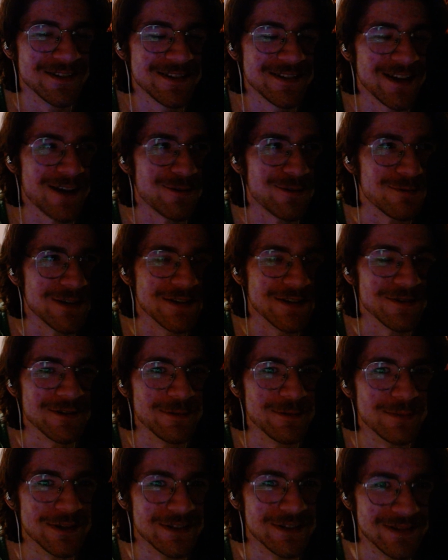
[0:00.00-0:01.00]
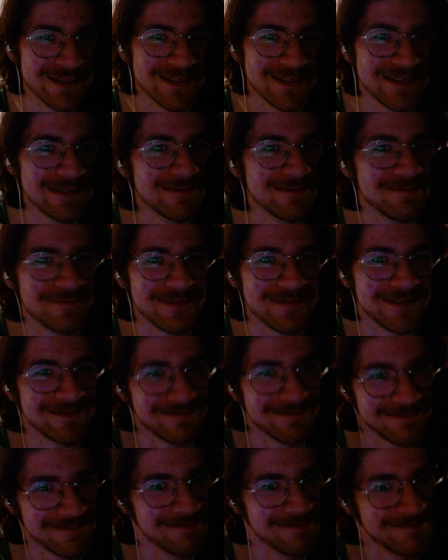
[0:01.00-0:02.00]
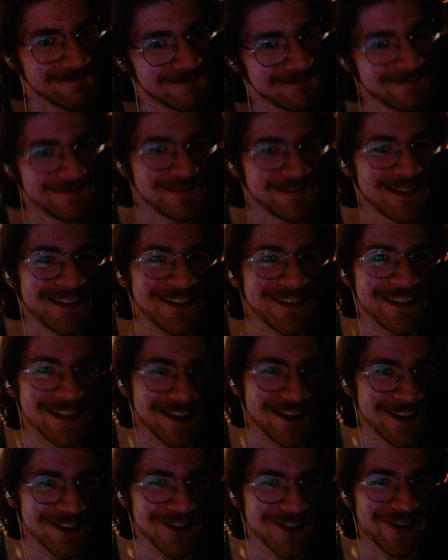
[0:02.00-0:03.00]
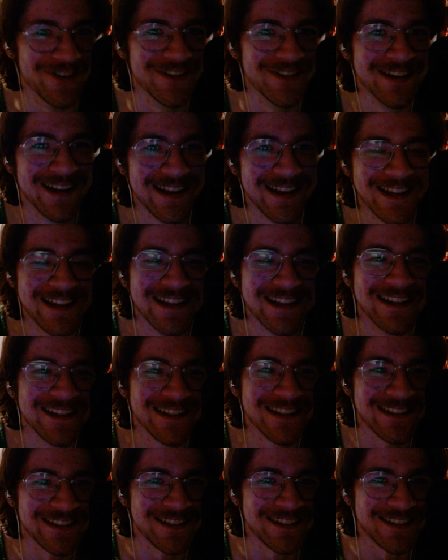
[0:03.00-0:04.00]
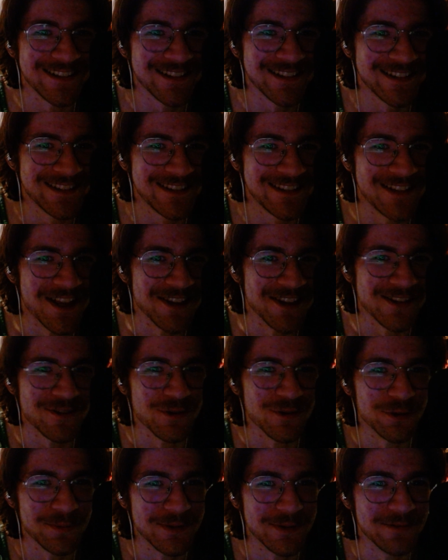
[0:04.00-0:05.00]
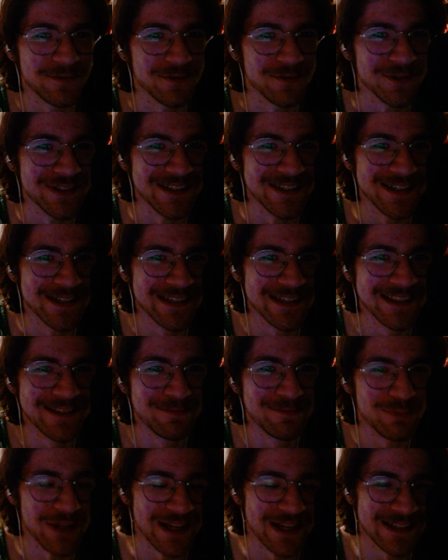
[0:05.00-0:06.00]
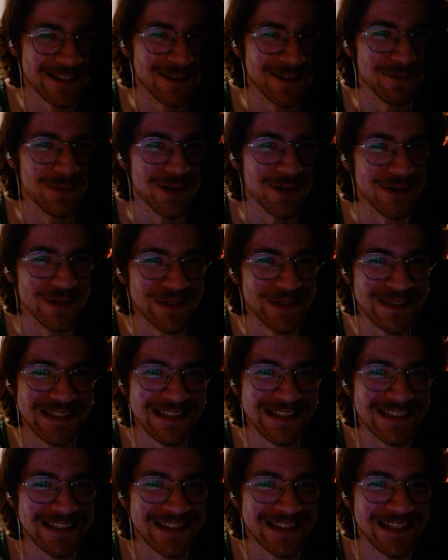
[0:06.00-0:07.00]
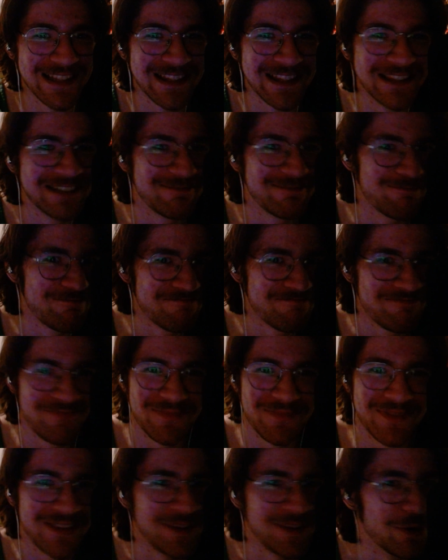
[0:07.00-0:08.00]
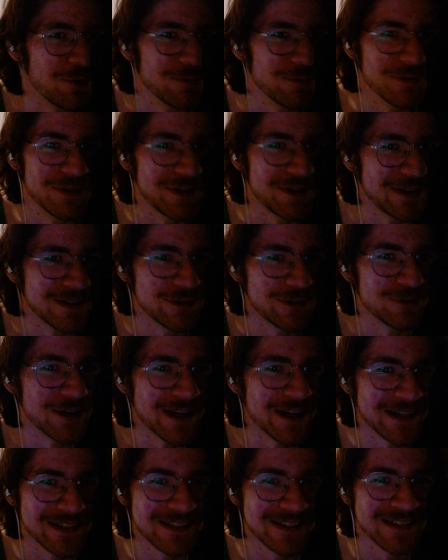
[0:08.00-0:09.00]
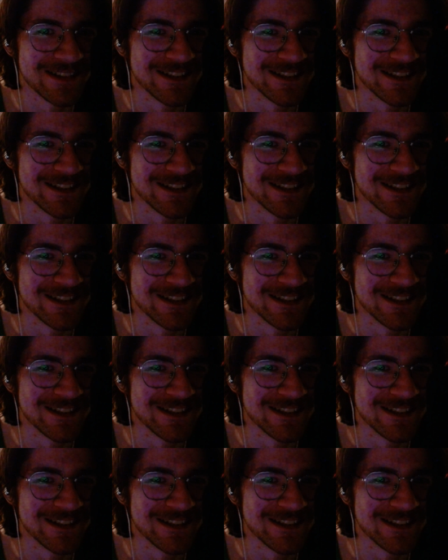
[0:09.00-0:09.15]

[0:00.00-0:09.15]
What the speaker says: Not weird, but you know, Death Corps of Krieg, Black Templars don't really attract